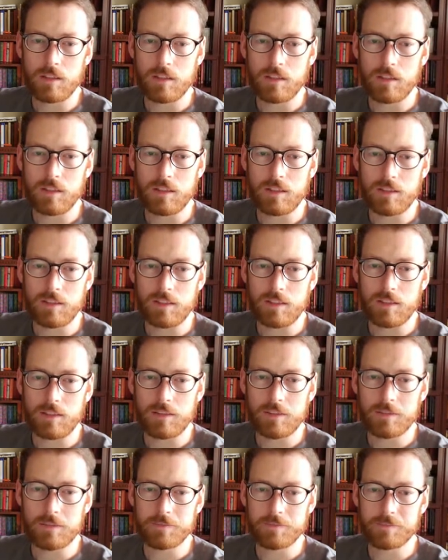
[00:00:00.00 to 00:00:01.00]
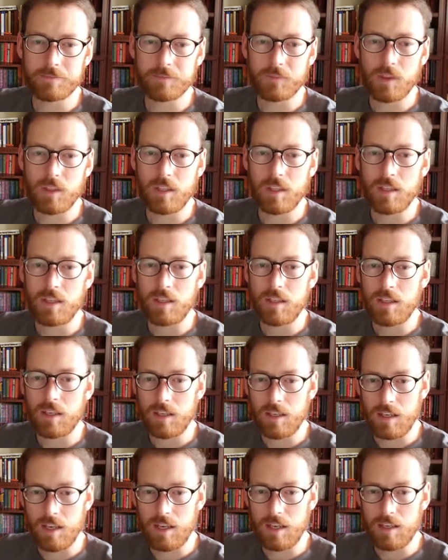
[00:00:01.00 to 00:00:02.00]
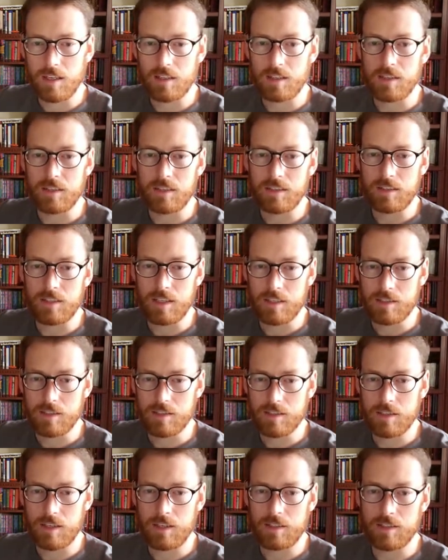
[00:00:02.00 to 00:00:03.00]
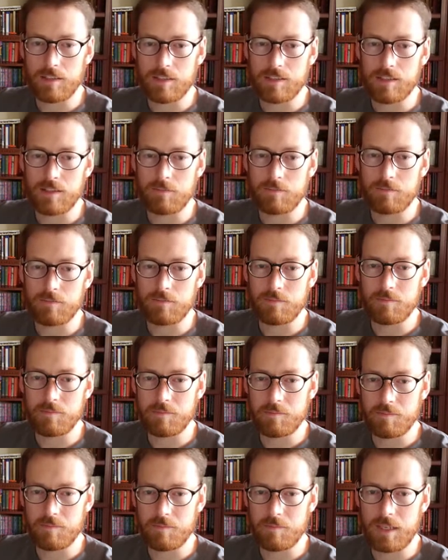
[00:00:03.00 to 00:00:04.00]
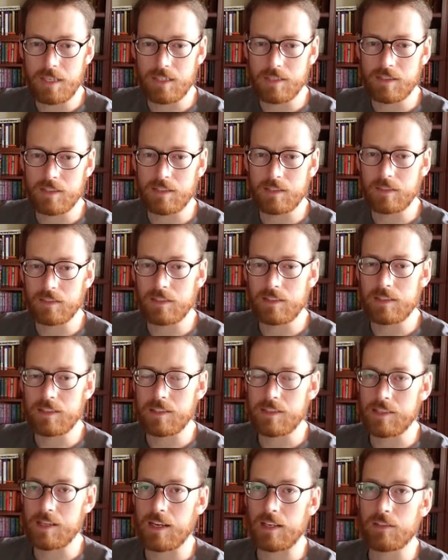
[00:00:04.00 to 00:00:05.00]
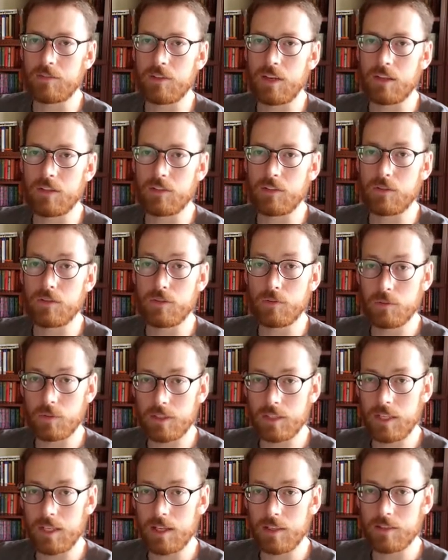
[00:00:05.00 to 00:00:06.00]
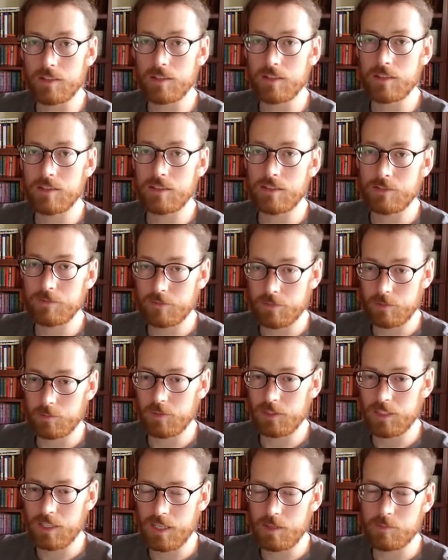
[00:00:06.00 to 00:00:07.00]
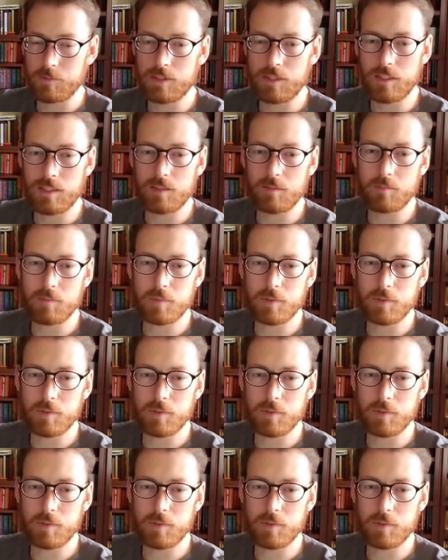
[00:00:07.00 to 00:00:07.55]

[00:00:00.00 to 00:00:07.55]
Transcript: in there, and yes, that is basically the exact value you would get from the timestamp